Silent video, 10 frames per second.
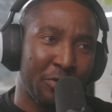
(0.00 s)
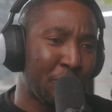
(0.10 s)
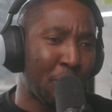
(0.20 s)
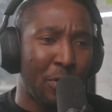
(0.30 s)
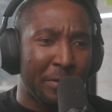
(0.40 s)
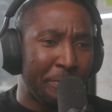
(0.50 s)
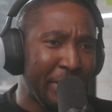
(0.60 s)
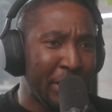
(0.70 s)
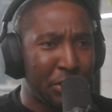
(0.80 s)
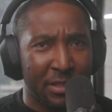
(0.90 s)
you go on a
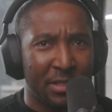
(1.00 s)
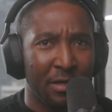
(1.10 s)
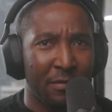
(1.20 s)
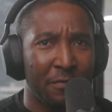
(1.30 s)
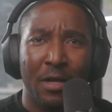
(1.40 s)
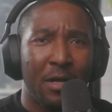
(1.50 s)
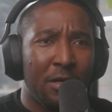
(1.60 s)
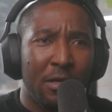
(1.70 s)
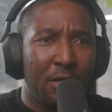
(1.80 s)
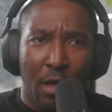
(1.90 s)
beach and stuff,
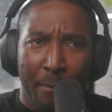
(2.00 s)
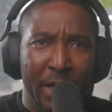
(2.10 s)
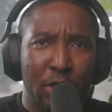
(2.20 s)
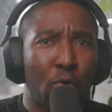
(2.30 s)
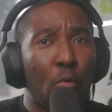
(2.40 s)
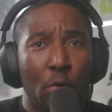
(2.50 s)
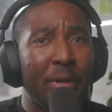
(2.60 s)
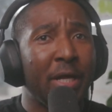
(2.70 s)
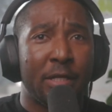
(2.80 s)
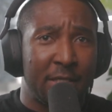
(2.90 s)
the beach will
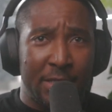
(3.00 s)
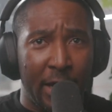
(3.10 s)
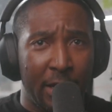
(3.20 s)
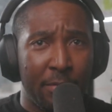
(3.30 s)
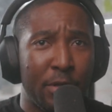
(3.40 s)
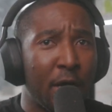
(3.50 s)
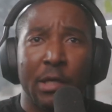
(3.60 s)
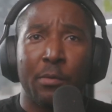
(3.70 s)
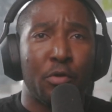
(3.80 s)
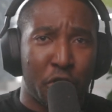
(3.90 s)
remain the same.
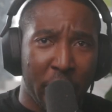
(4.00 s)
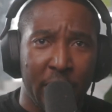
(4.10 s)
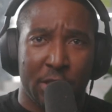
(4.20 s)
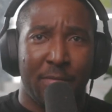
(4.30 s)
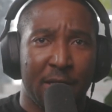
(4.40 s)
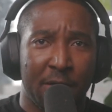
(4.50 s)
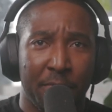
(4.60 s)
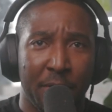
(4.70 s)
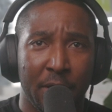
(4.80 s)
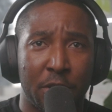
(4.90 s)
Nothing will change about the
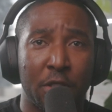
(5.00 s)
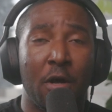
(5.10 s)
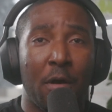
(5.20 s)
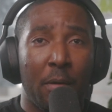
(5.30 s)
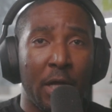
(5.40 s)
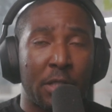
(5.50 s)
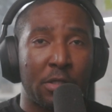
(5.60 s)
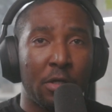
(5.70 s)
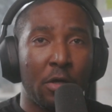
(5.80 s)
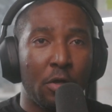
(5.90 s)
beach. It's
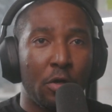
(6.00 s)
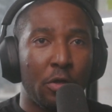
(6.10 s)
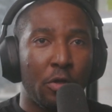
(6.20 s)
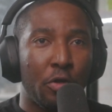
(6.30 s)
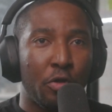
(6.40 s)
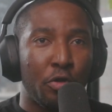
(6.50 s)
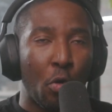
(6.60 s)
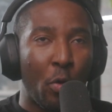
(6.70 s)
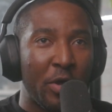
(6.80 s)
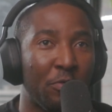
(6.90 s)
the
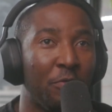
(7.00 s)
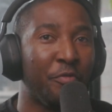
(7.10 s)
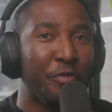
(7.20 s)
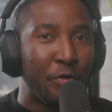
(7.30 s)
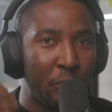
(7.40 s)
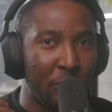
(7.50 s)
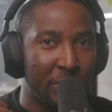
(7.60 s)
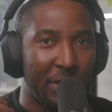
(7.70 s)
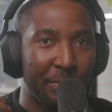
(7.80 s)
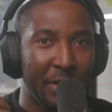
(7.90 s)
way you view
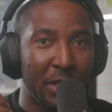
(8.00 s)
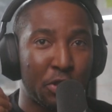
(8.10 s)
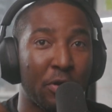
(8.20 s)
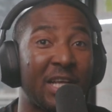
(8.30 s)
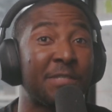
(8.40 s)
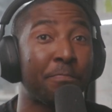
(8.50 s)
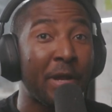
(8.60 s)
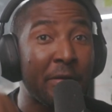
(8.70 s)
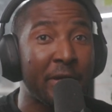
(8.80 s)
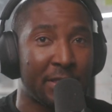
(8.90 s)
the beach, your
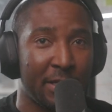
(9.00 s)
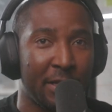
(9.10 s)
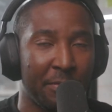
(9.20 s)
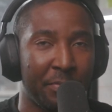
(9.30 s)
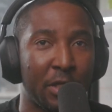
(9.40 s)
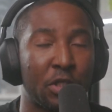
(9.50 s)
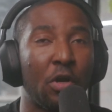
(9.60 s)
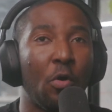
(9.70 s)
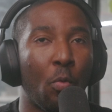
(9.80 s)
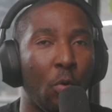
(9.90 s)
experience at the beach
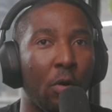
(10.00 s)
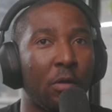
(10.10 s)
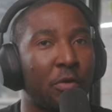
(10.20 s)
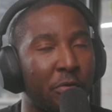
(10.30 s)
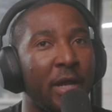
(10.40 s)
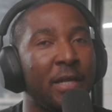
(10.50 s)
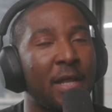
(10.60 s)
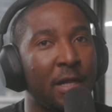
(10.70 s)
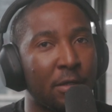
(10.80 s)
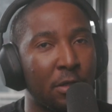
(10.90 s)
will create
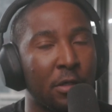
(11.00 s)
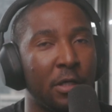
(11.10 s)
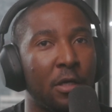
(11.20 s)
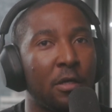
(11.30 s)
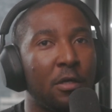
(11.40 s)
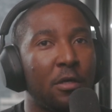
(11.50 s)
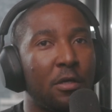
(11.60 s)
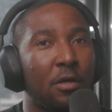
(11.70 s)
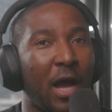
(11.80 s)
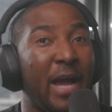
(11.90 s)
that good,
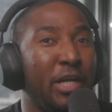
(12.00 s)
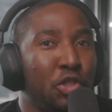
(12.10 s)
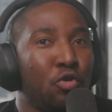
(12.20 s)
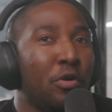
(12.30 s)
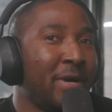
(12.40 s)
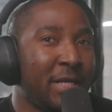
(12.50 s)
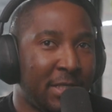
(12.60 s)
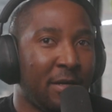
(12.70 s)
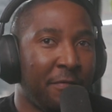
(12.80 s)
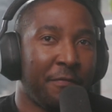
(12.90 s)
I enjoy
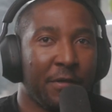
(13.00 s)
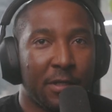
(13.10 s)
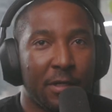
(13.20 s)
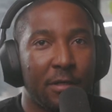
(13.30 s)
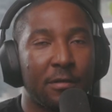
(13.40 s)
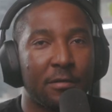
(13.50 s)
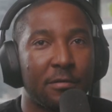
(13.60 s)
myself feeling.